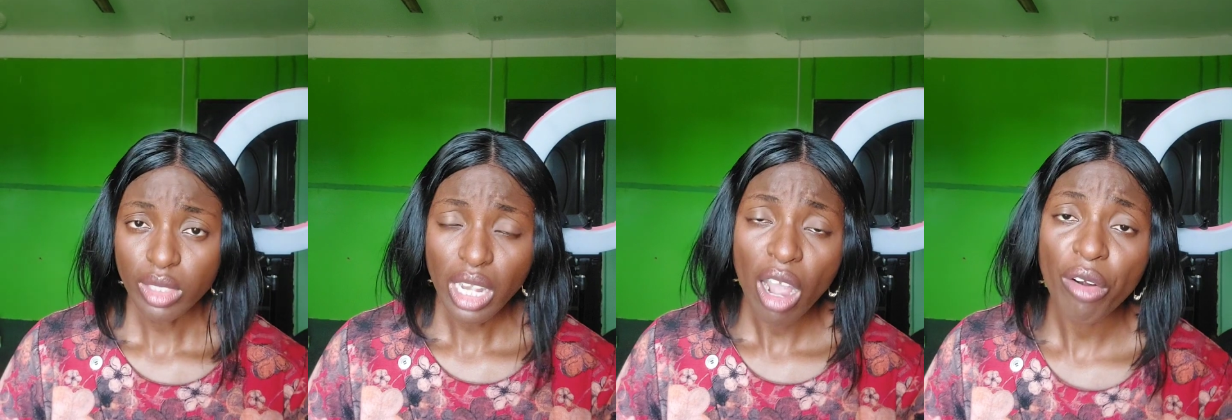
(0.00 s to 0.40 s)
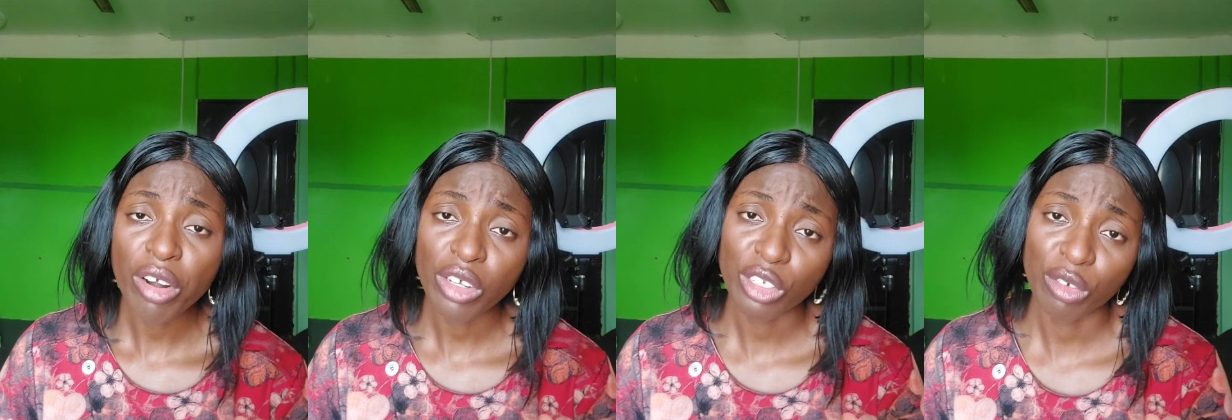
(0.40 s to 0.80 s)
I'll
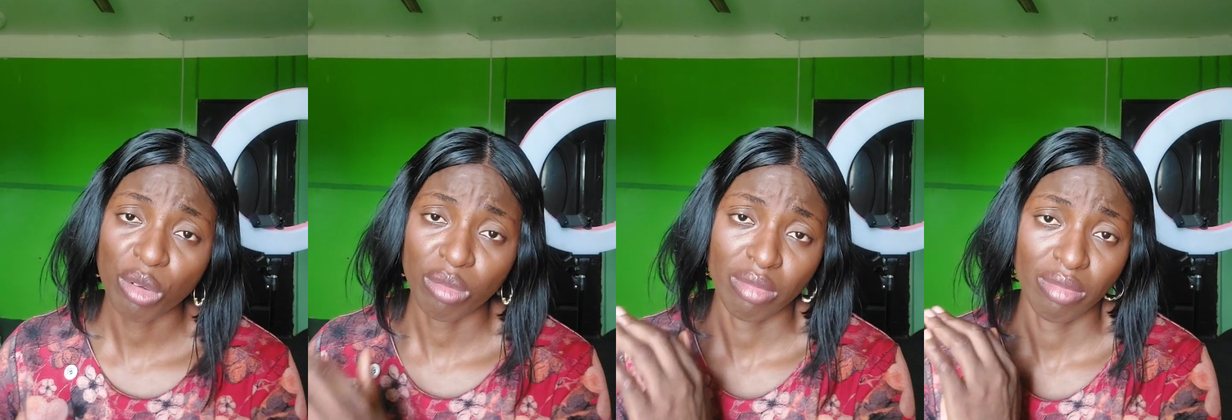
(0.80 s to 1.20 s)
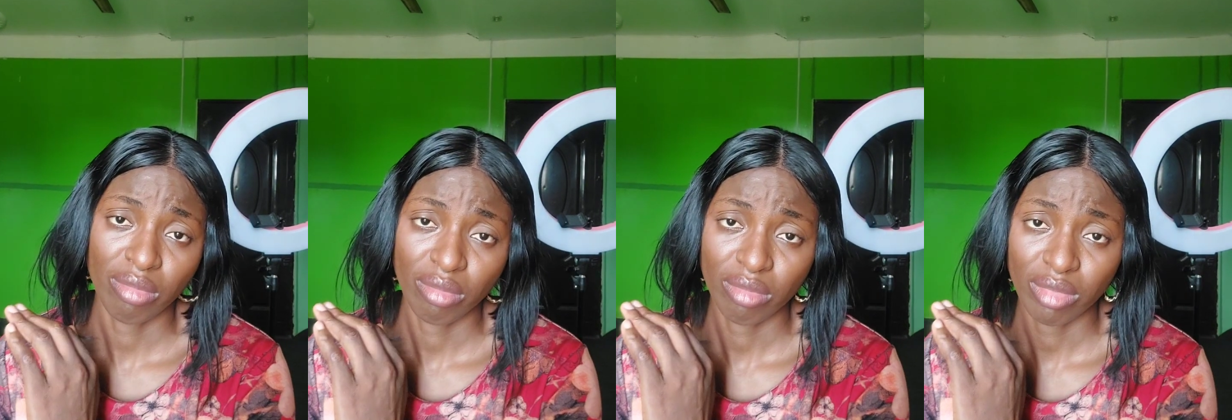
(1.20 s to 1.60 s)
run us from
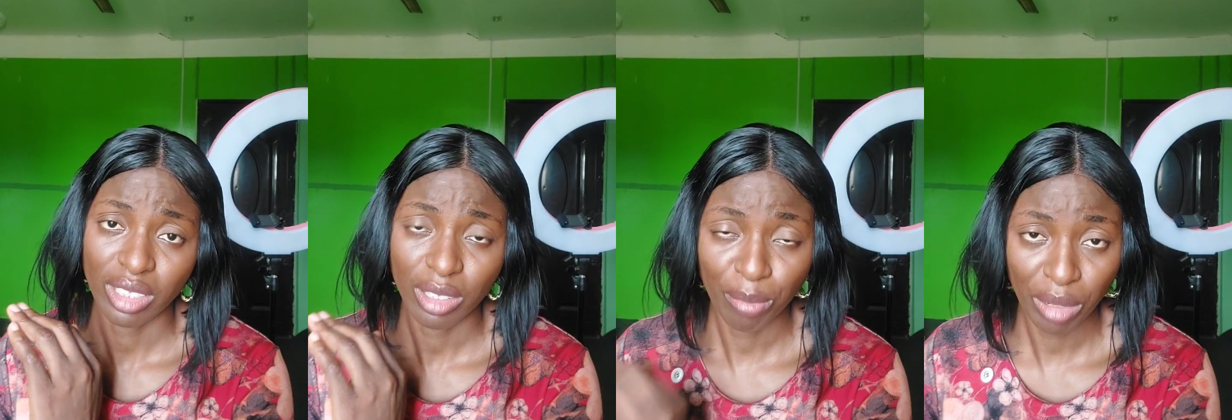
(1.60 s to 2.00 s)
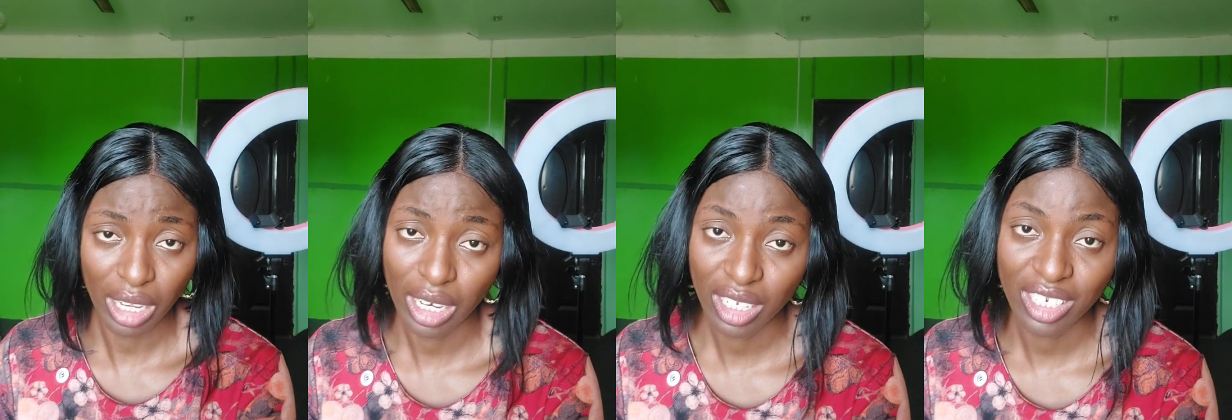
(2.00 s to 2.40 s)
the
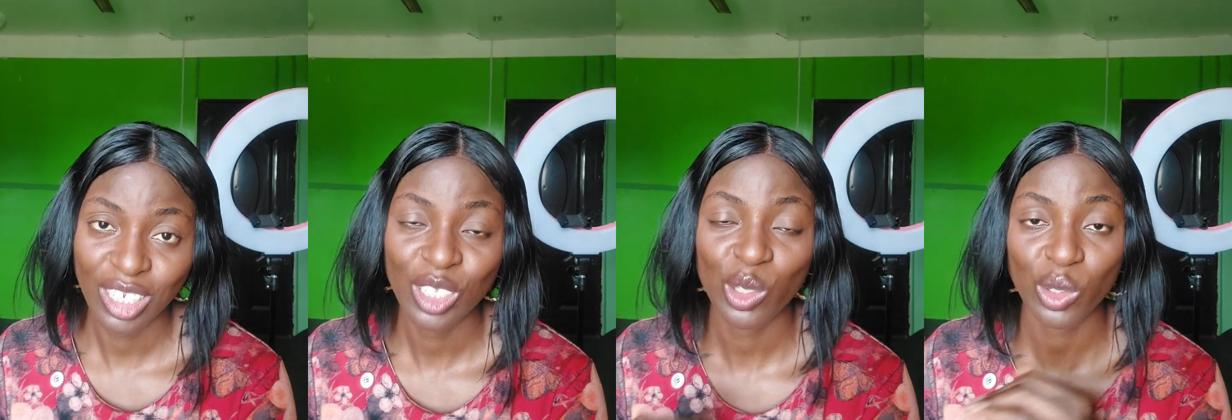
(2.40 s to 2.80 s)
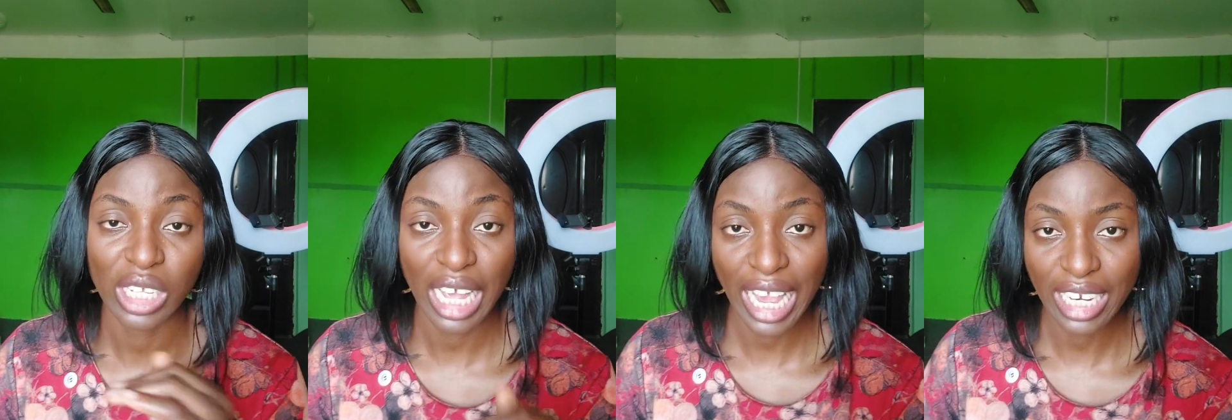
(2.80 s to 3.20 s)
beginning to
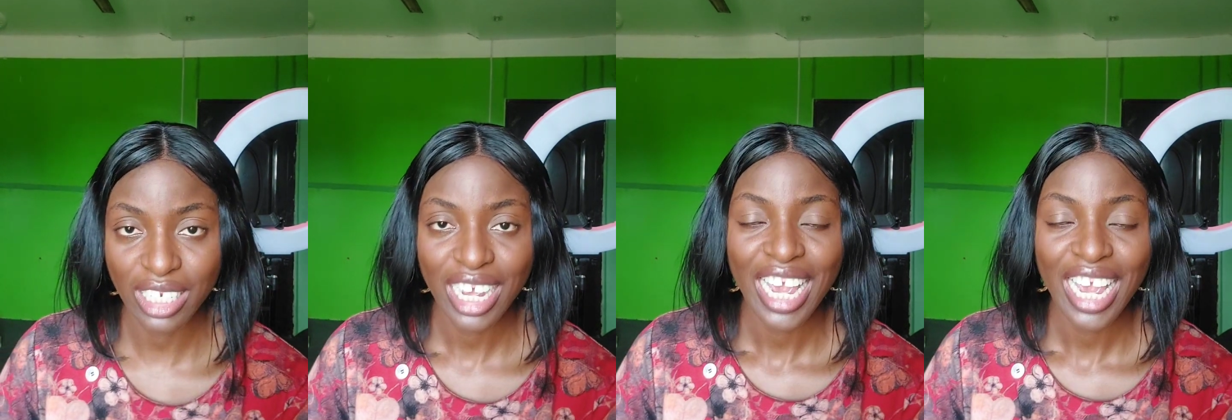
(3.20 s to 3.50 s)
the end.